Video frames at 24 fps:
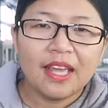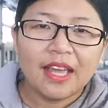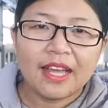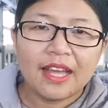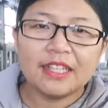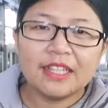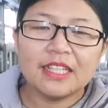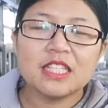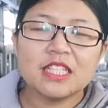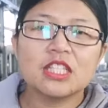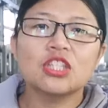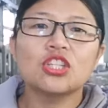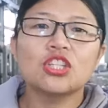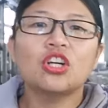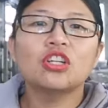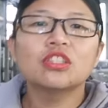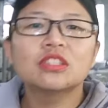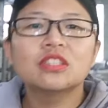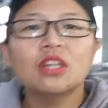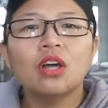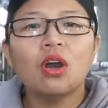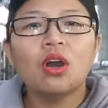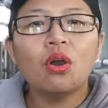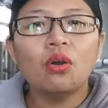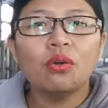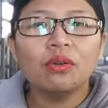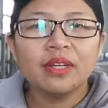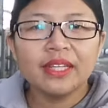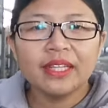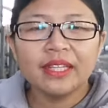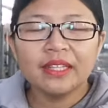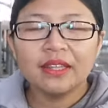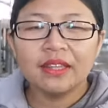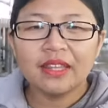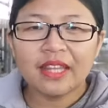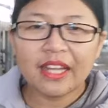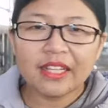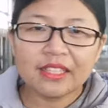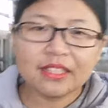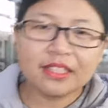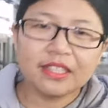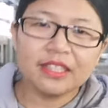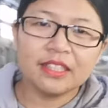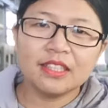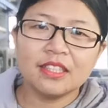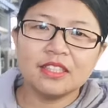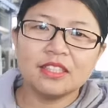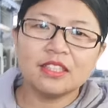And it's not only that
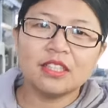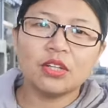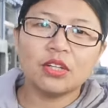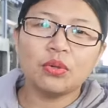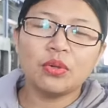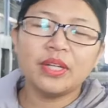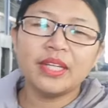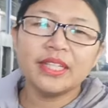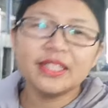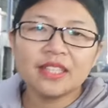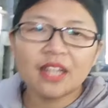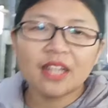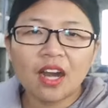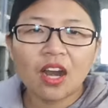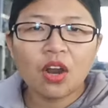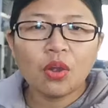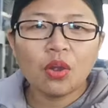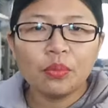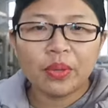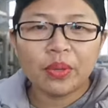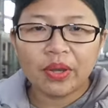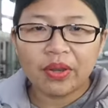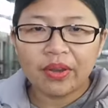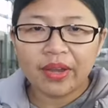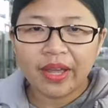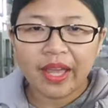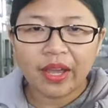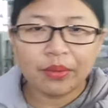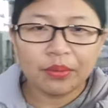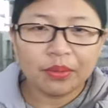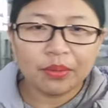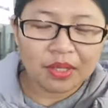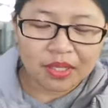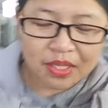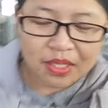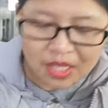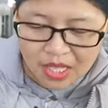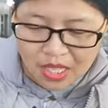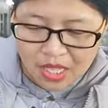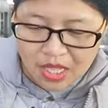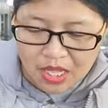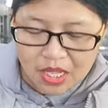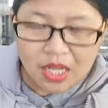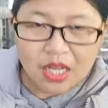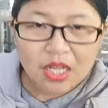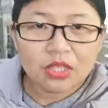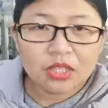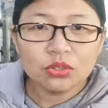container. Later on, we'll have
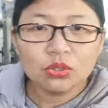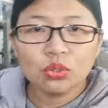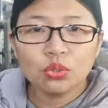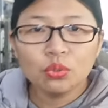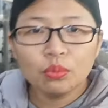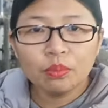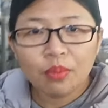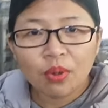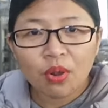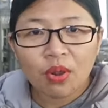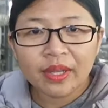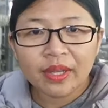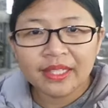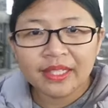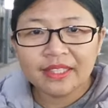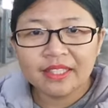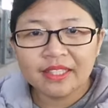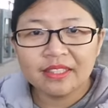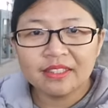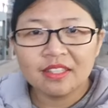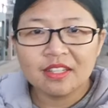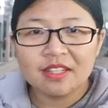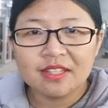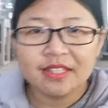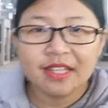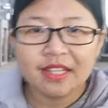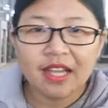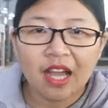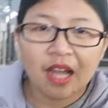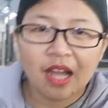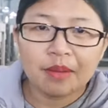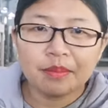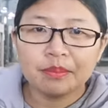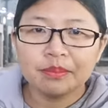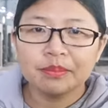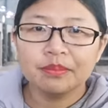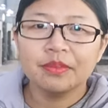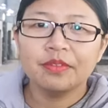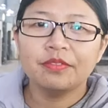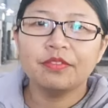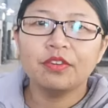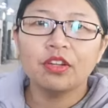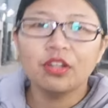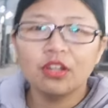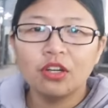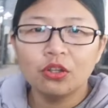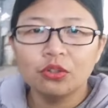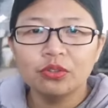2 more containers come
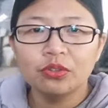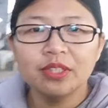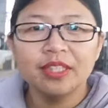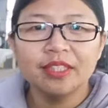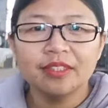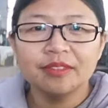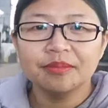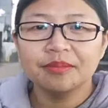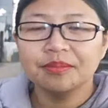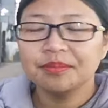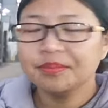for the loading.